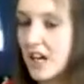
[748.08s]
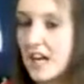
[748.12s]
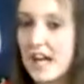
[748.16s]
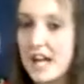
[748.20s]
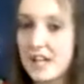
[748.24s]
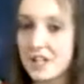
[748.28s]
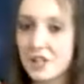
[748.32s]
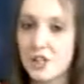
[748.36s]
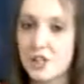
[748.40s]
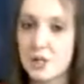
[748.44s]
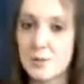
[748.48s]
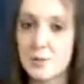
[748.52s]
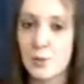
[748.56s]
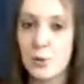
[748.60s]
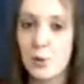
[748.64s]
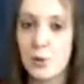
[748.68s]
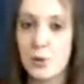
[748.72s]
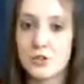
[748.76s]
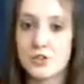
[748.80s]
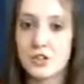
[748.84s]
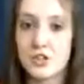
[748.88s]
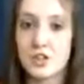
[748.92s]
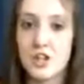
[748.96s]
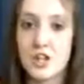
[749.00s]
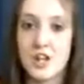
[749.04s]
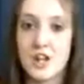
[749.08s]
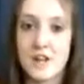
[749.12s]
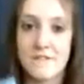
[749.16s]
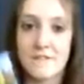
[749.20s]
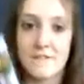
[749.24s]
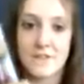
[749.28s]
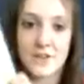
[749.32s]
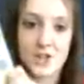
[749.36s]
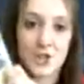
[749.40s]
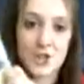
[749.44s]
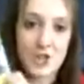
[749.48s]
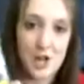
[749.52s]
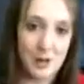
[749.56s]
I actually bought
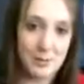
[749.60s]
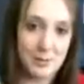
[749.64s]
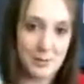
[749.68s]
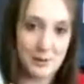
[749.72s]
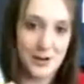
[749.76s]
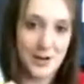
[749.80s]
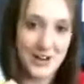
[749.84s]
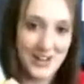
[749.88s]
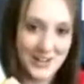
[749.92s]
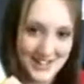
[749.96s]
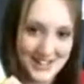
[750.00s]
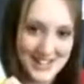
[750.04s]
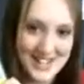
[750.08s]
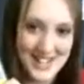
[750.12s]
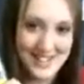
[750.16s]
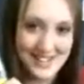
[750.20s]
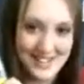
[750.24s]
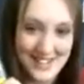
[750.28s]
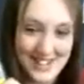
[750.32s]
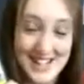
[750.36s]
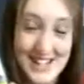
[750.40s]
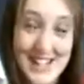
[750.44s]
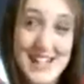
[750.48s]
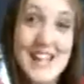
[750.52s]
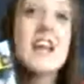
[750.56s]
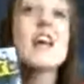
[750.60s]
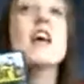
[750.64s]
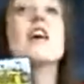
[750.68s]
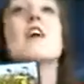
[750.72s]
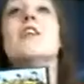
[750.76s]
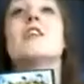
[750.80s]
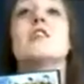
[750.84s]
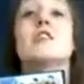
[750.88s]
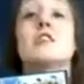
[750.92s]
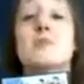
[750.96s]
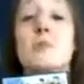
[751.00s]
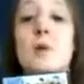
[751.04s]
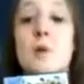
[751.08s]
the Chaperone DVD.
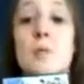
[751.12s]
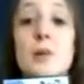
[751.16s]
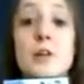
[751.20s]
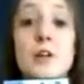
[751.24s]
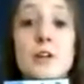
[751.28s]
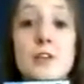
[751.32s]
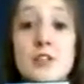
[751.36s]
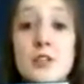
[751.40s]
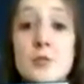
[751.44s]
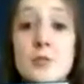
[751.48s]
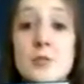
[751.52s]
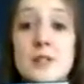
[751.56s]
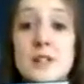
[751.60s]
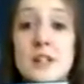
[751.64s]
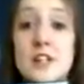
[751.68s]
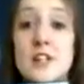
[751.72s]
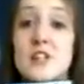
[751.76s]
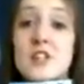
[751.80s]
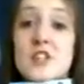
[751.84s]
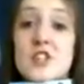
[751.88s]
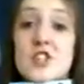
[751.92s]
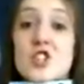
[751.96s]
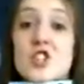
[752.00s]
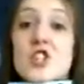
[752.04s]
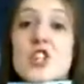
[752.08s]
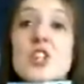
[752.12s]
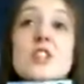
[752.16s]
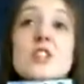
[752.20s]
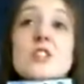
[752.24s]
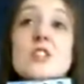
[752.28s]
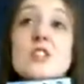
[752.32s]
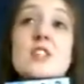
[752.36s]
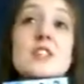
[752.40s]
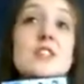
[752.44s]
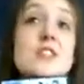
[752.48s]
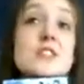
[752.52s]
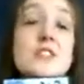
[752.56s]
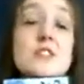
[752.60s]
This is probably going to be like the
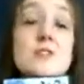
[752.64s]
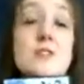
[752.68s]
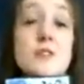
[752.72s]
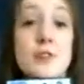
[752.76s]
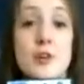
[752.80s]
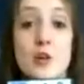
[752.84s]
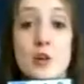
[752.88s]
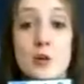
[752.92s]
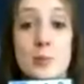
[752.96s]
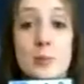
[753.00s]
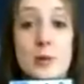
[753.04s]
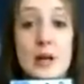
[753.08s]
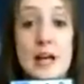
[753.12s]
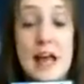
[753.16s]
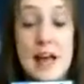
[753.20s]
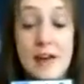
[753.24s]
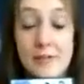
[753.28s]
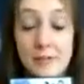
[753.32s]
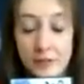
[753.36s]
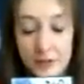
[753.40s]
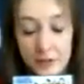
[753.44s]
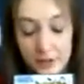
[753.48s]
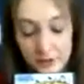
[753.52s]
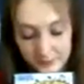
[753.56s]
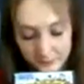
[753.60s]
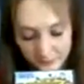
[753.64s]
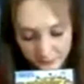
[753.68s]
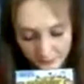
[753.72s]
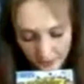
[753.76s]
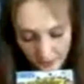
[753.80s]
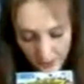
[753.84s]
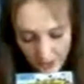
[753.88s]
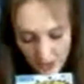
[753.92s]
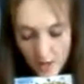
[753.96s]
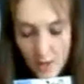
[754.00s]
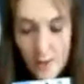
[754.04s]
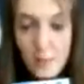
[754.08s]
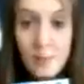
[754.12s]
cheesiest film ever,
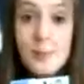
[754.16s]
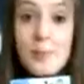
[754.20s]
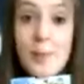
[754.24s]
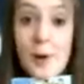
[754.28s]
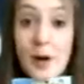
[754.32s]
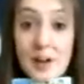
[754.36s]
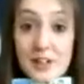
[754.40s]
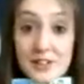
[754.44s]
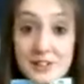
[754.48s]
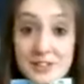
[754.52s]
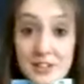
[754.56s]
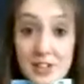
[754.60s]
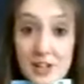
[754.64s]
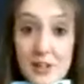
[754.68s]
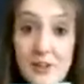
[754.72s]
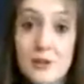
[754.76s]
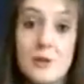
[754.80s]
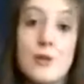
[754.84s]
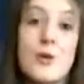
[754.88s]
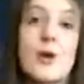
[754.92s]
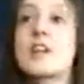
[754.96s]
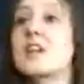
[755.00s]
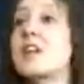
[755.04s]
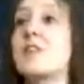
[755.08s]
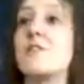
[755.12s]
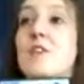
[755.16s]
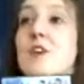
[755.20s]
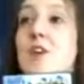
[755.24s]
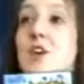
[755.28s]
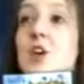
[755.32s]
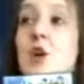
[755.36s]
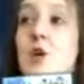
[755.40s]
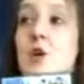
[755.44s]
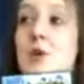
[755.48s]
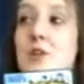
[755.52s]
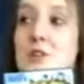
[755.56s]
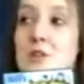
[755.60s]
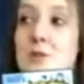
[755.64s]
but I thought I'd give it
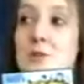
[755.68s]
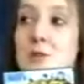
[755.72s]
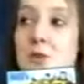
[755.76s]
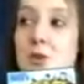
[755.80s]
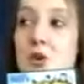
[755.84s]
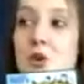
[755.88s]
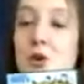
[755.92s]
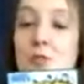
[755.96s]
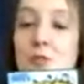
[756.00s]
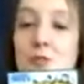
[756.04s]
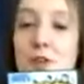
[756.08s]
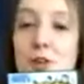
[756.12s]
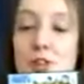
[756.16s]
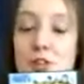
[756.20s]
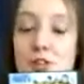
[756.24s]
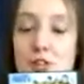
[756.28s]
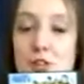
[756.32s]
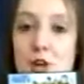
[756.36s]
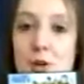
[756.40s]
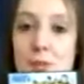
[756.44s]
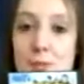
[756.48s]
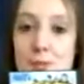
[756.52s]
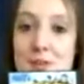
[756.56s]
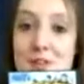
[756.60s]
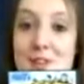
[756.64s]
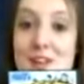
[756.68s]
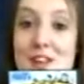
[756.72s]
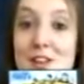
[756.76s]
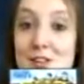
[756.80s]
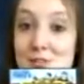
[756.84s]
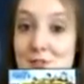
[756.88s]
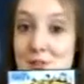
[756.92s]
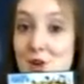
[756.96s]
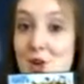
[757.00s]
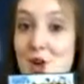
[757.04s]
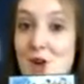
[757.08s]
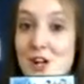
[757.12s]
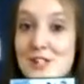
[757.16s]
a go because it was on offer. So if
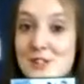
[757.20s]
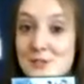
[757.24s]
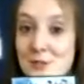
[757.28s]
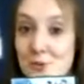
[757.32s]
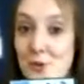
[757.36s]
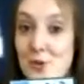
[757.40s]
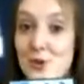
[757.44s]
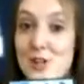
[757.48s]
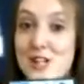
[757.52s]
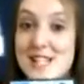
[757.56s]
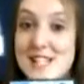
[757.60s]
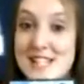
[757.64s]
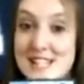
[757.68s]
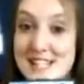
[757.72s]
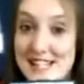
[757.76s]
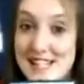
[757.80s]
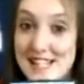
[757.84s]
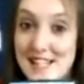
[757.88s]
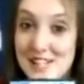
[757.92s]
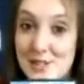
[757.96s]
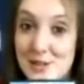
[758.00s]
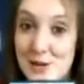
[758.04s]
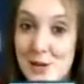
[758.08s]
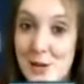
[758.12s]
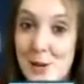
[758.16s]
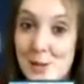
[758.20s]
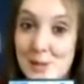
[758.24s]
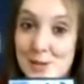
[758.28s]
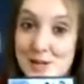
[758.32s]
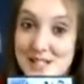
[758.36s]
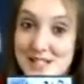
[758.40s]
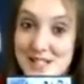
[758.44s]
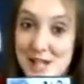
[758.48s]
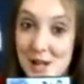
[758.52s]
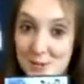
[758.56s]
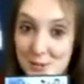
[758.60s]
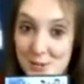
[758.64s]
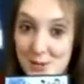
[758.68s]
any of you guys have already seen it,
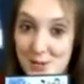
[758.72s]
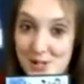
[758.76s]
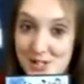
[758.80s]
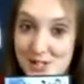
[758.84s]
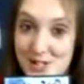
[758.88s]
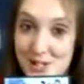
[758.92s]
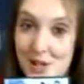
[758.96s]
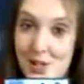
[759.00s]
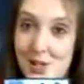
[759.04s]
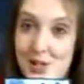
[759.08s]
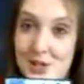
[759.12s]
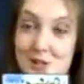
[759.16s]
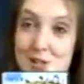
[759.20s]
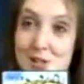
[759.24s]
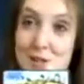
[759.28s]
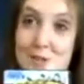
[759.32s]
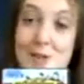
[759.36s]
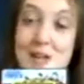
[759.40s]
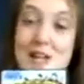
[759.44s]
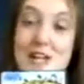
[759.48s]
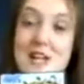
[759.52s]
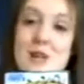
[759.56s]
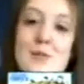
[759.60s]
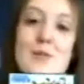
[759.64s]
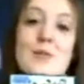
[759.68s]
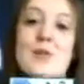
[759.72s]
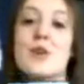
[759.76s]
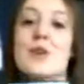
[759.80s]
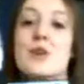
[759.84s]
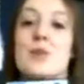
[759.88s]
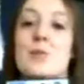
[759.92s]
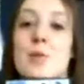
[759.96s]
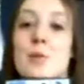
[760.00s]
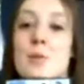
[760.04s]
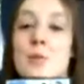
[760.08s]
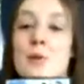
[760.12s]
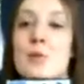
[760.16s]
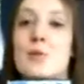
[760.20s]
please tell me what it's like, because me and Liam are
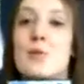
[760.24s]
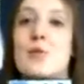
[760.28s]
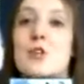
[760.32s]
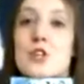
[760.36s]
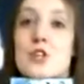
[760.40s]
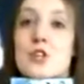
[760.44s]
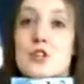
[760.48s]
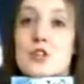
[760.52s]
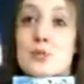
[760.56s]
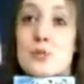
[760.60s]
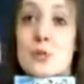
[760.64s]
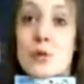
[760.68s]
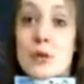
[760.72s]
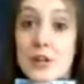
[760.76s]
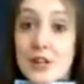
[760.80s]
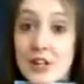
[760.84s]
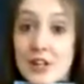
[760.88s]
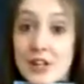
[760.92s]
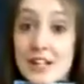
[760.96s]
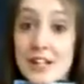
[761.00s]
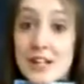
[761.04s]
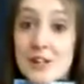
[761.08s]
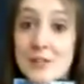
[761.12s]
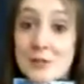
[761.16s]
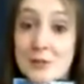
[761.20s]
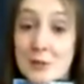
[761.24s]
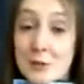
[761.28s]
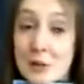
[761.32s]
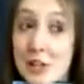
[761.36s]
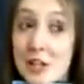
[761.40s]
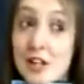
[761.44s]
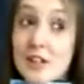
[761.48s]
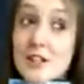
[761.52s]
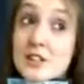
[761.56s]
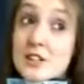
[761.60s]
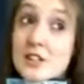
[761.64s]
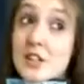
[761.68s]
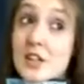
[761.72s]
going to probably watch it tomorrow night after
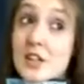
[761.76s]
work.